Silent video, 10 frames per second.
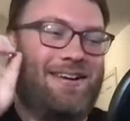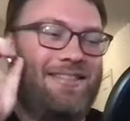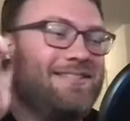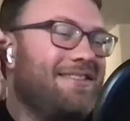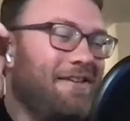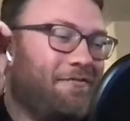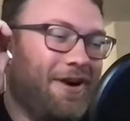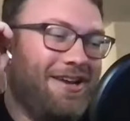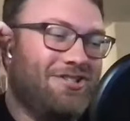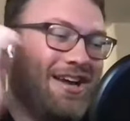This is a
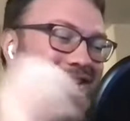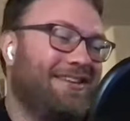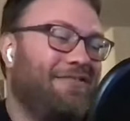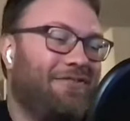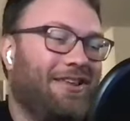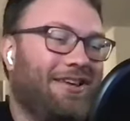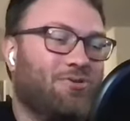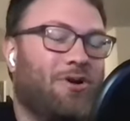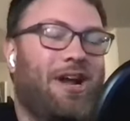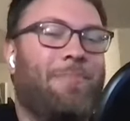franchise that I feel like is
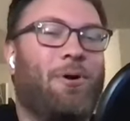right up